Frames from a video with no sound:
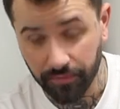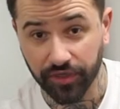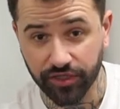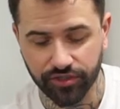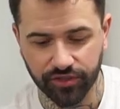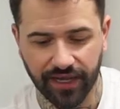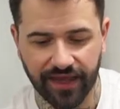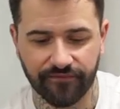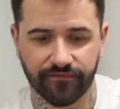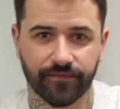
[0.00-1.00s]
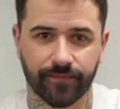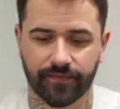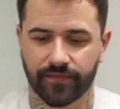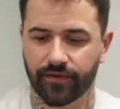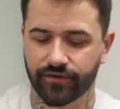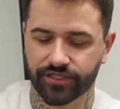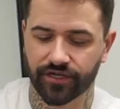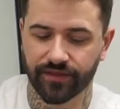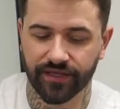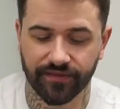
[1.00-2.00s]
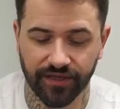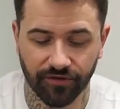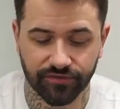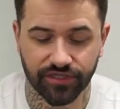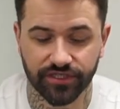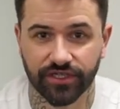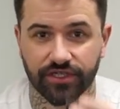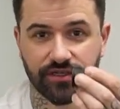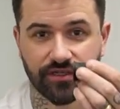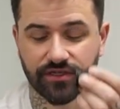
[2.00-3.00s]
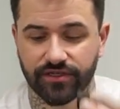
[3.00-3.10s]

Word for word: But you do have also the, the option to,